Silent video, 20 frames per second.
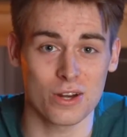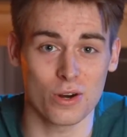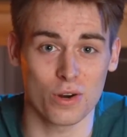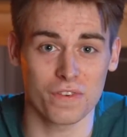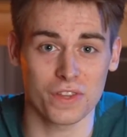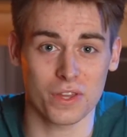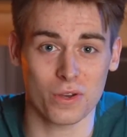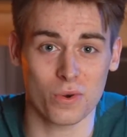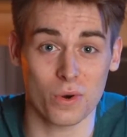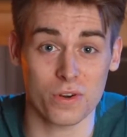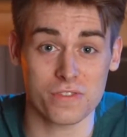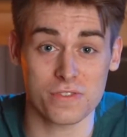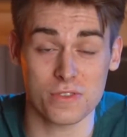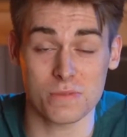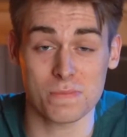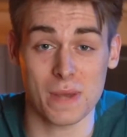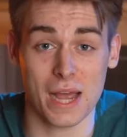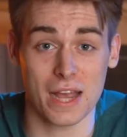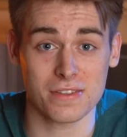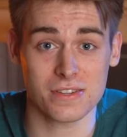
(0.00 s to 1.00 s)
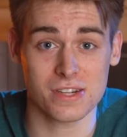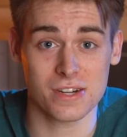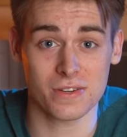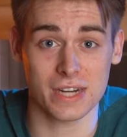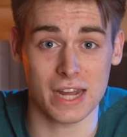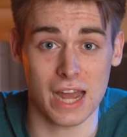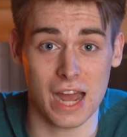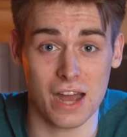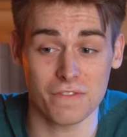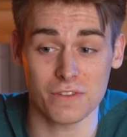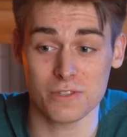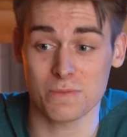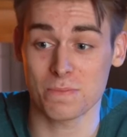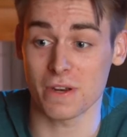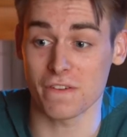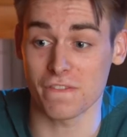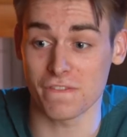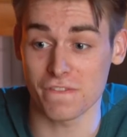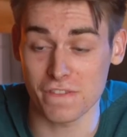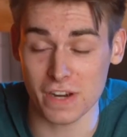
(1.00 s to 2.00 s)
you know, over the course of this past year and a half, it's
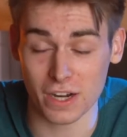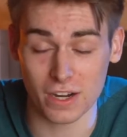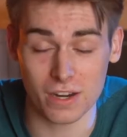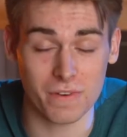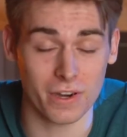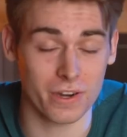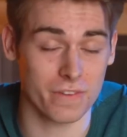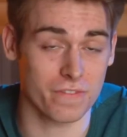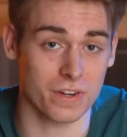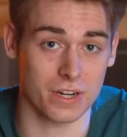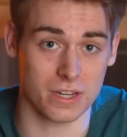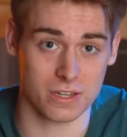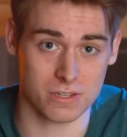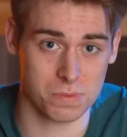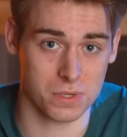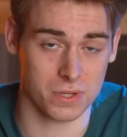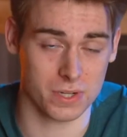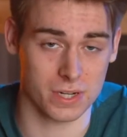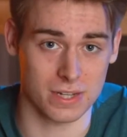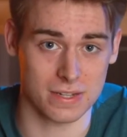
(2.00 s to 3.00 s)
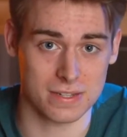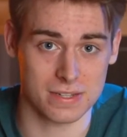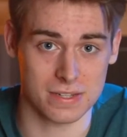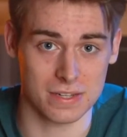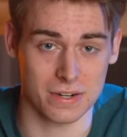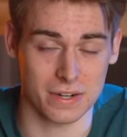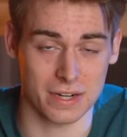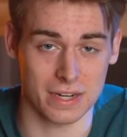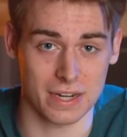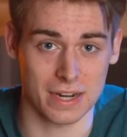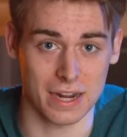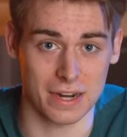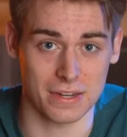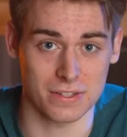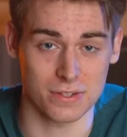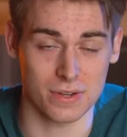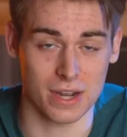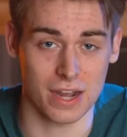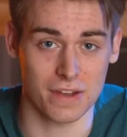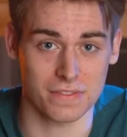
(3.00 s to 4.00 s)
been a very, very fun experience. You know, I
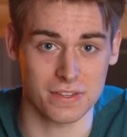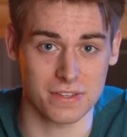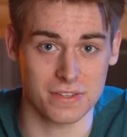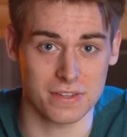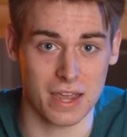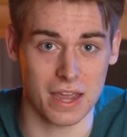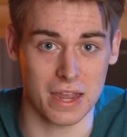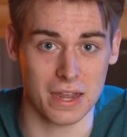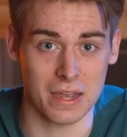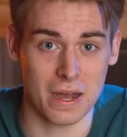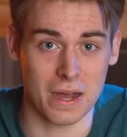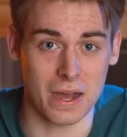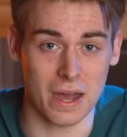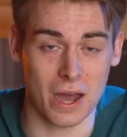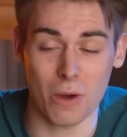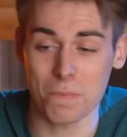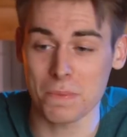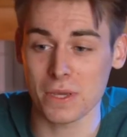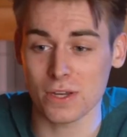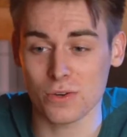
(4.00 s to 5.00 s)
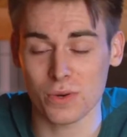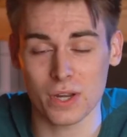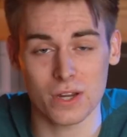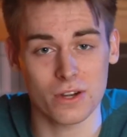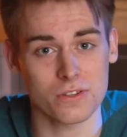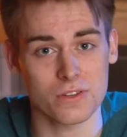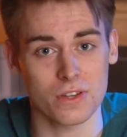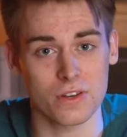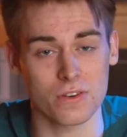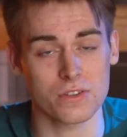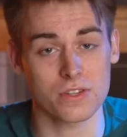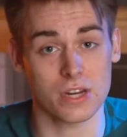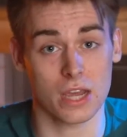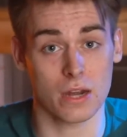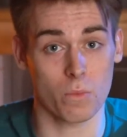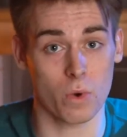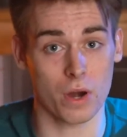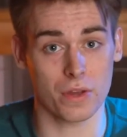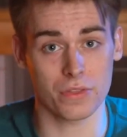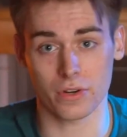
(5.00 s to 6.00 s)
do have to say, helping creators
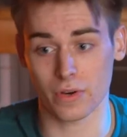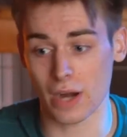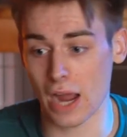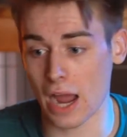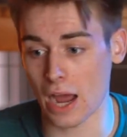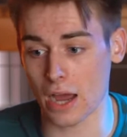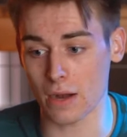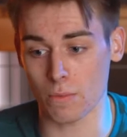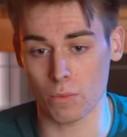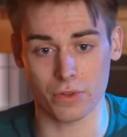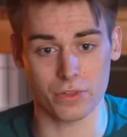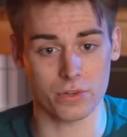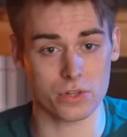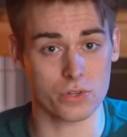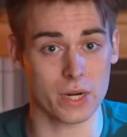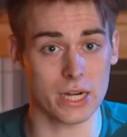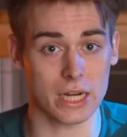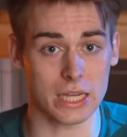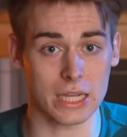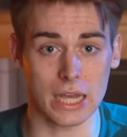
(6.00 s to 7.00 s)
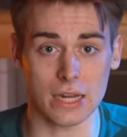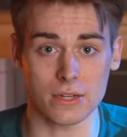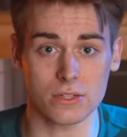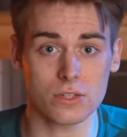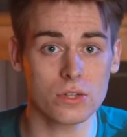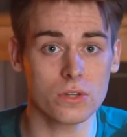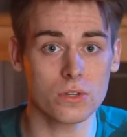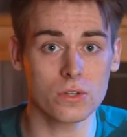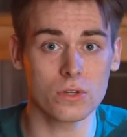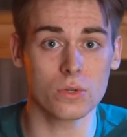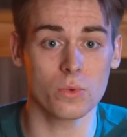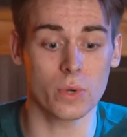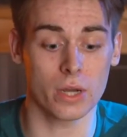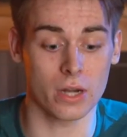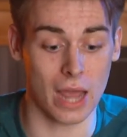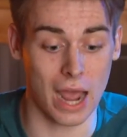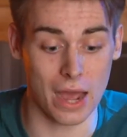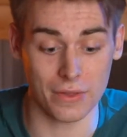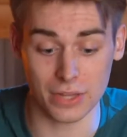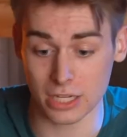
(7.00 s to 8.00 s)
understand where they're at, where they're trying to get to,
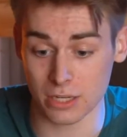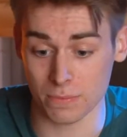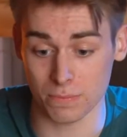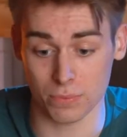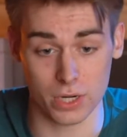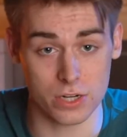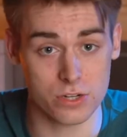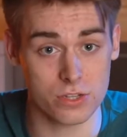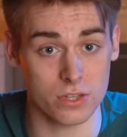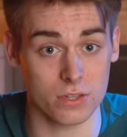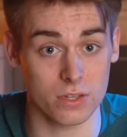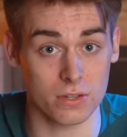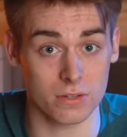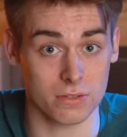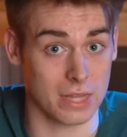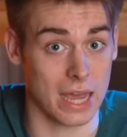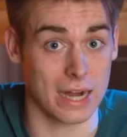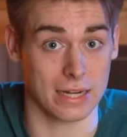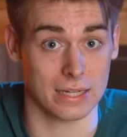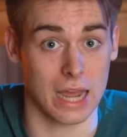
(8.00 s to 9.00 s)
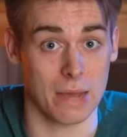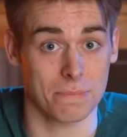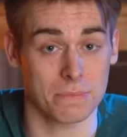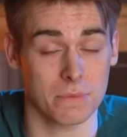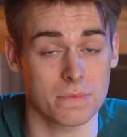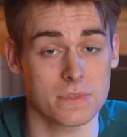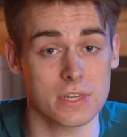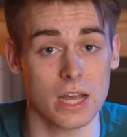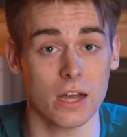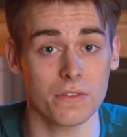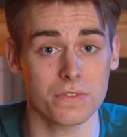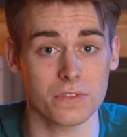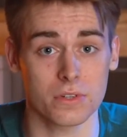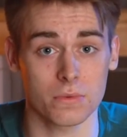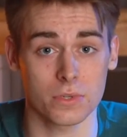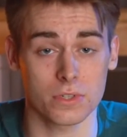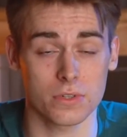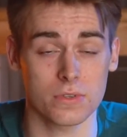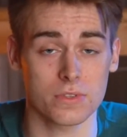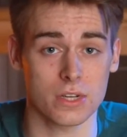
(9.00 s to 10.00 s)
and how they can bridge that gap themselves
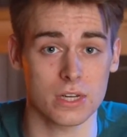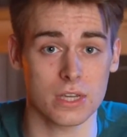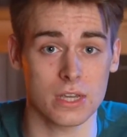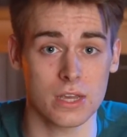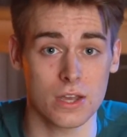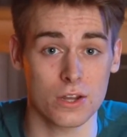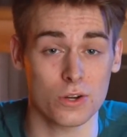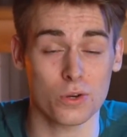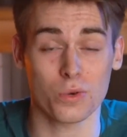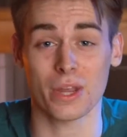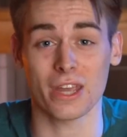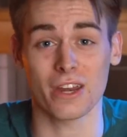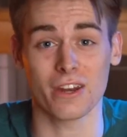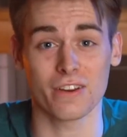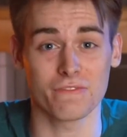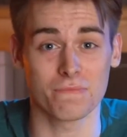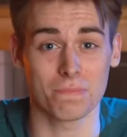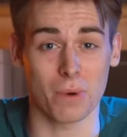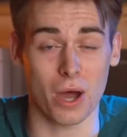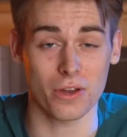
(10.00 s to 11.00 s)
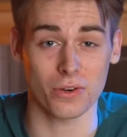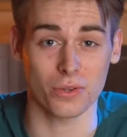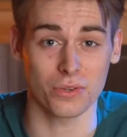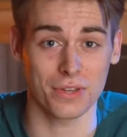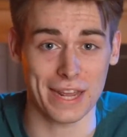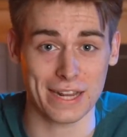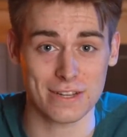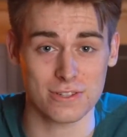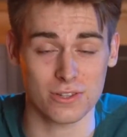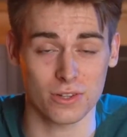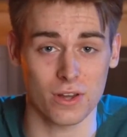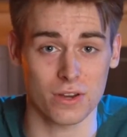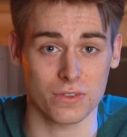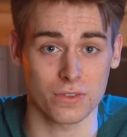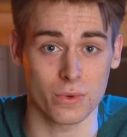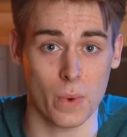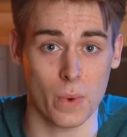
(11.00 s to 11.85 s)
and reduce any creative bottlenecks along the